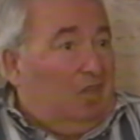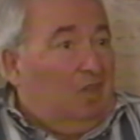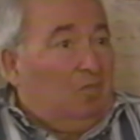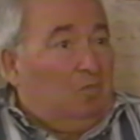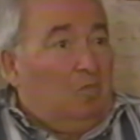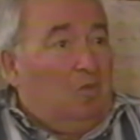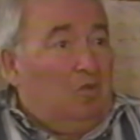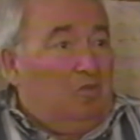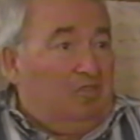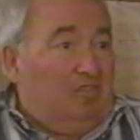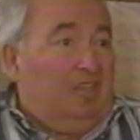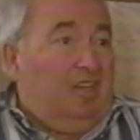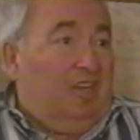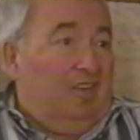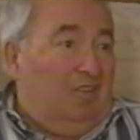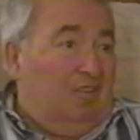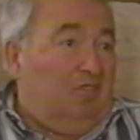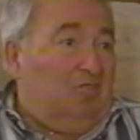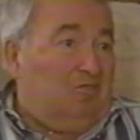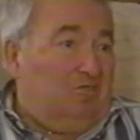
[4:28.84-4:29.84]
mostly,
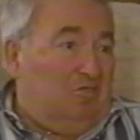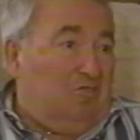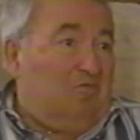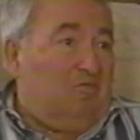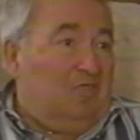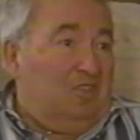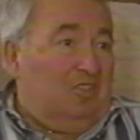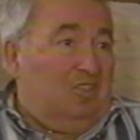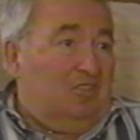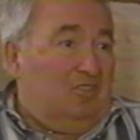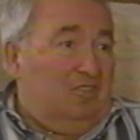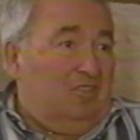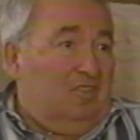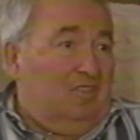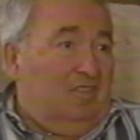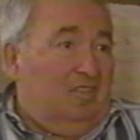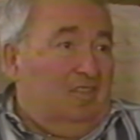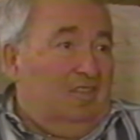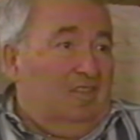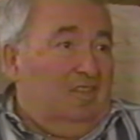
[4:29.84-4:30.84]
all Jewish.
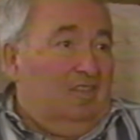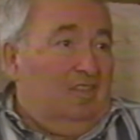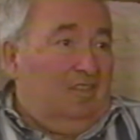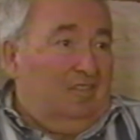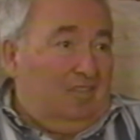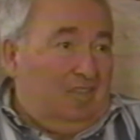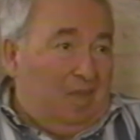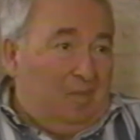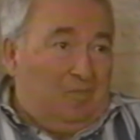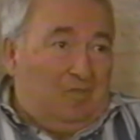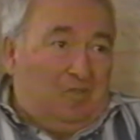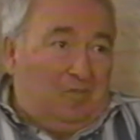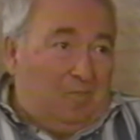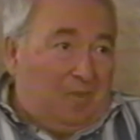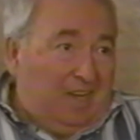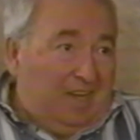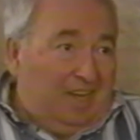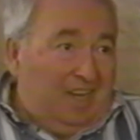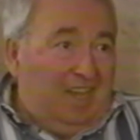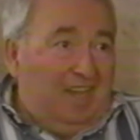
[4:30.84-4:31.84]
Some of
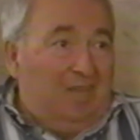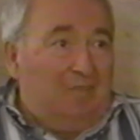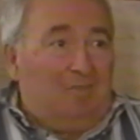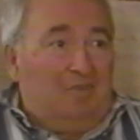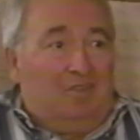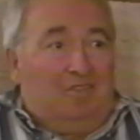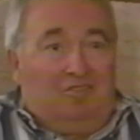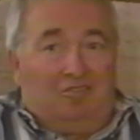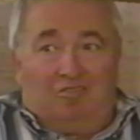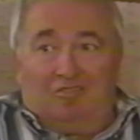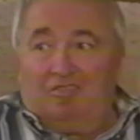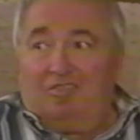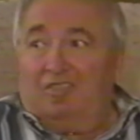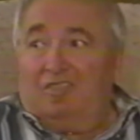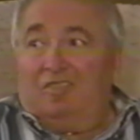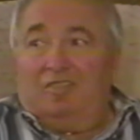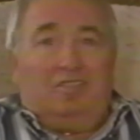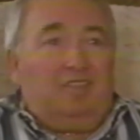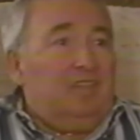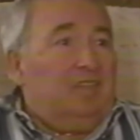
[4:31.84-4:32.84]
my neighbors and
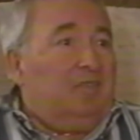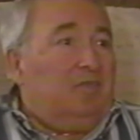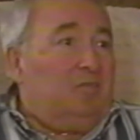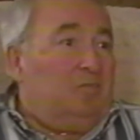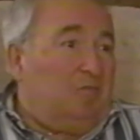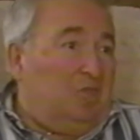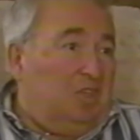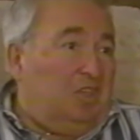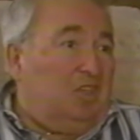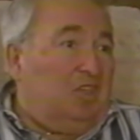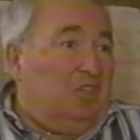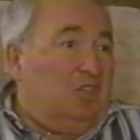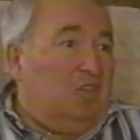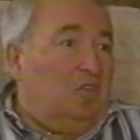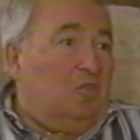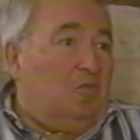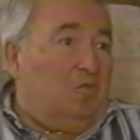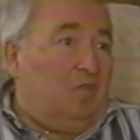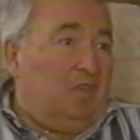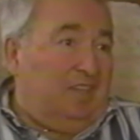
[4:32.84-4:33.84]
so on, we didn't
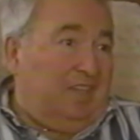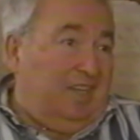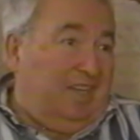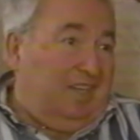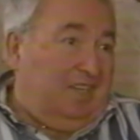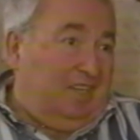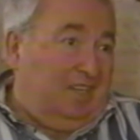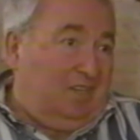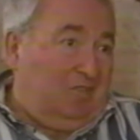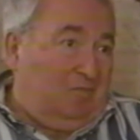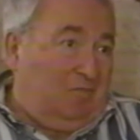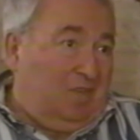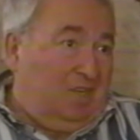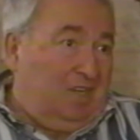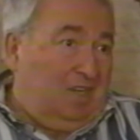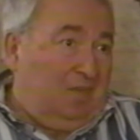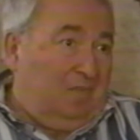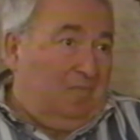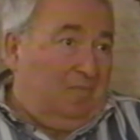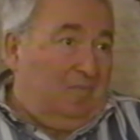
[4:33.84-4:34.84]
know what they did with
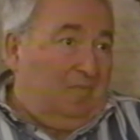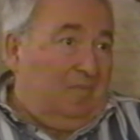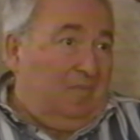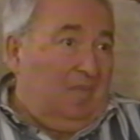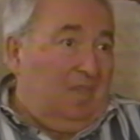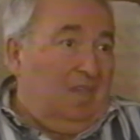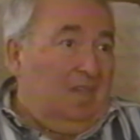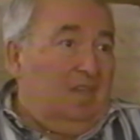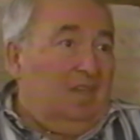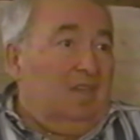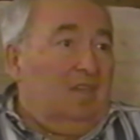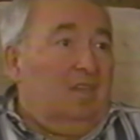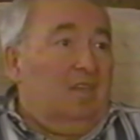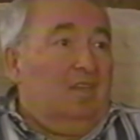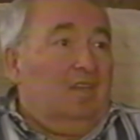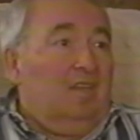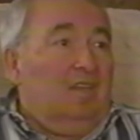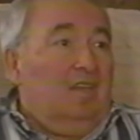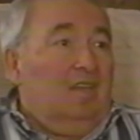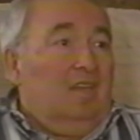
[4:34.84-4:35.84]
him.
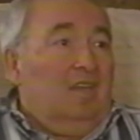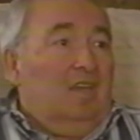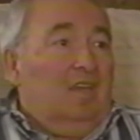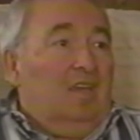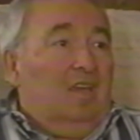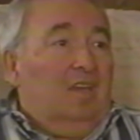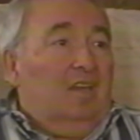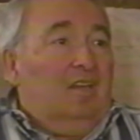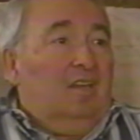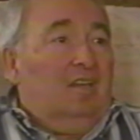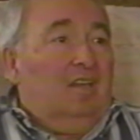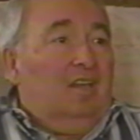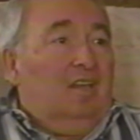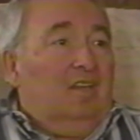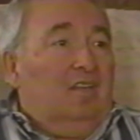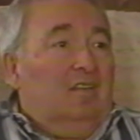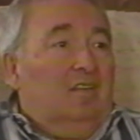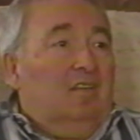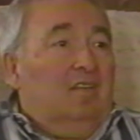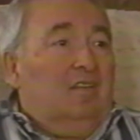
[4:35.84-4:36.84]
And
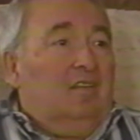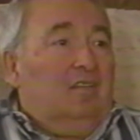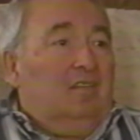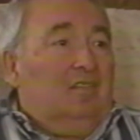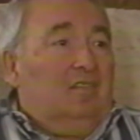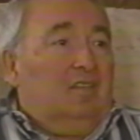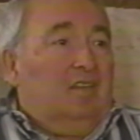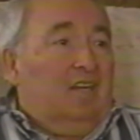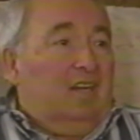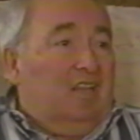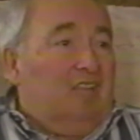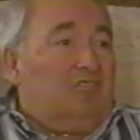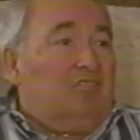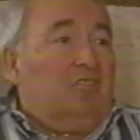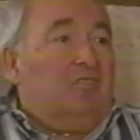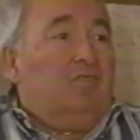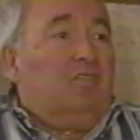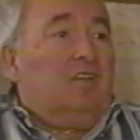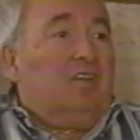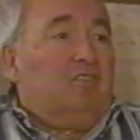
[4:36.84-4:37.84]
then the rest
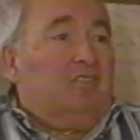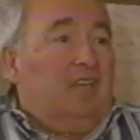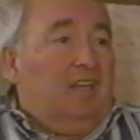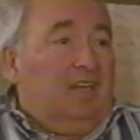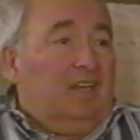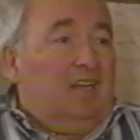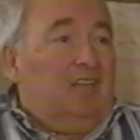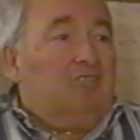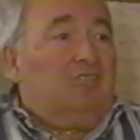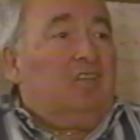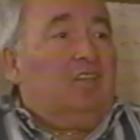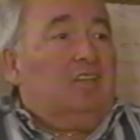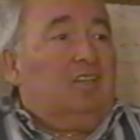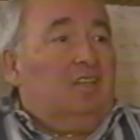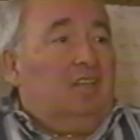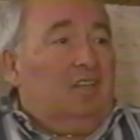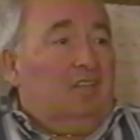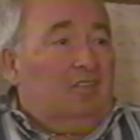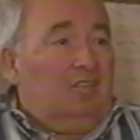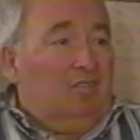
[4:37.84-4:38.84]
of us, like I said,
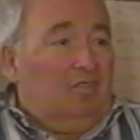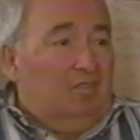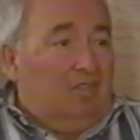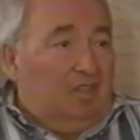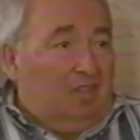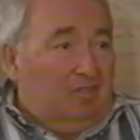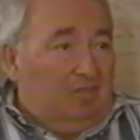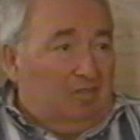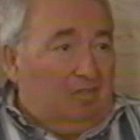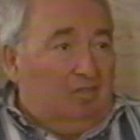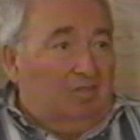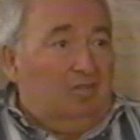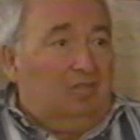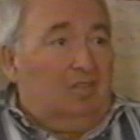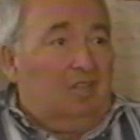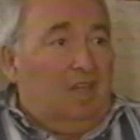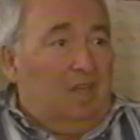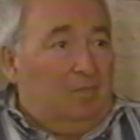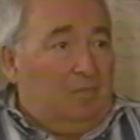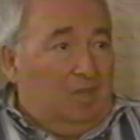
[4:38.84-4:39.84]
they told us to
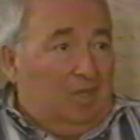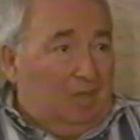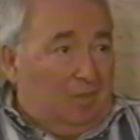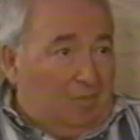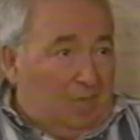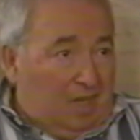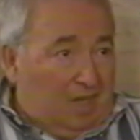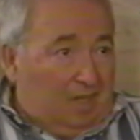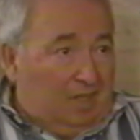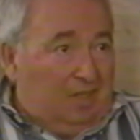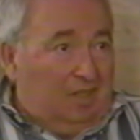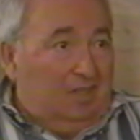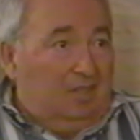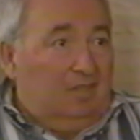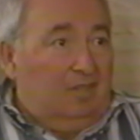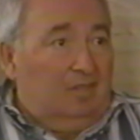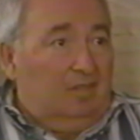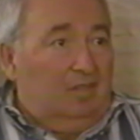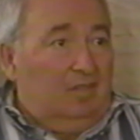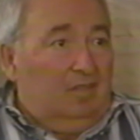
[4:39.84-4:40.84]
come in the market.
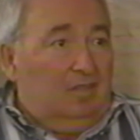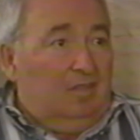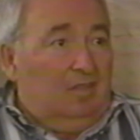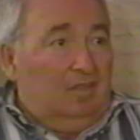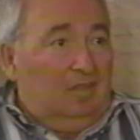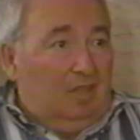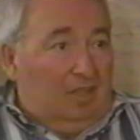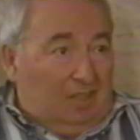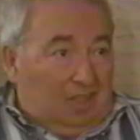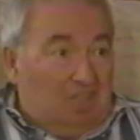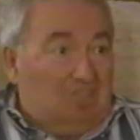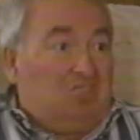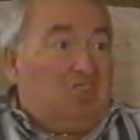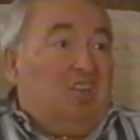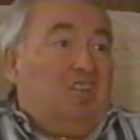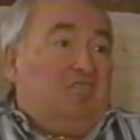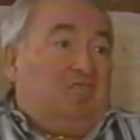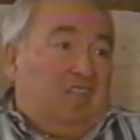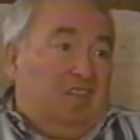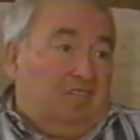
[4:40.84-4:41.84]
They
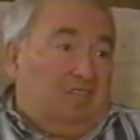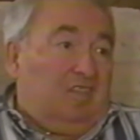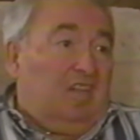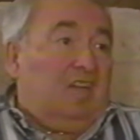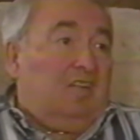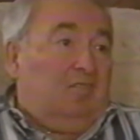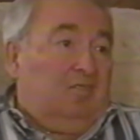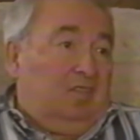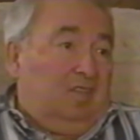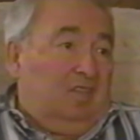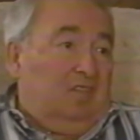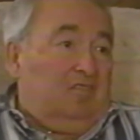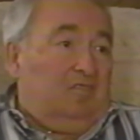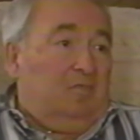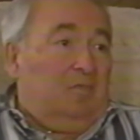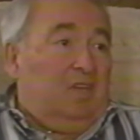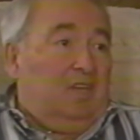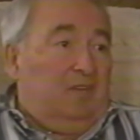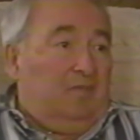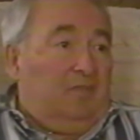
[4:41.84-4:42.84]
chased us out, as a
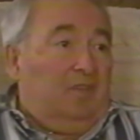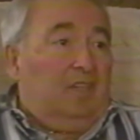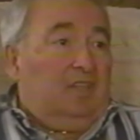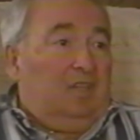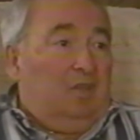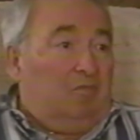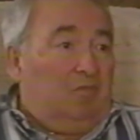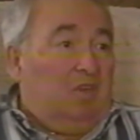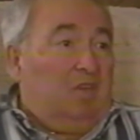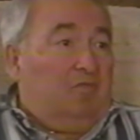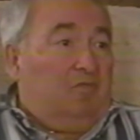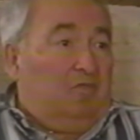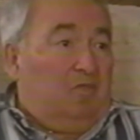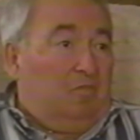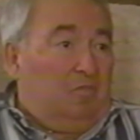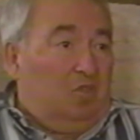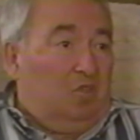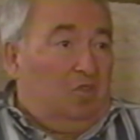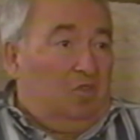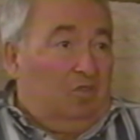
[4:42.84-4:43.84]
matter of fact. They went
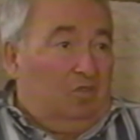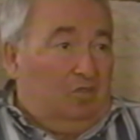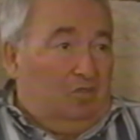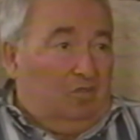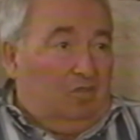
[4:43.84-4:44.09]
from door to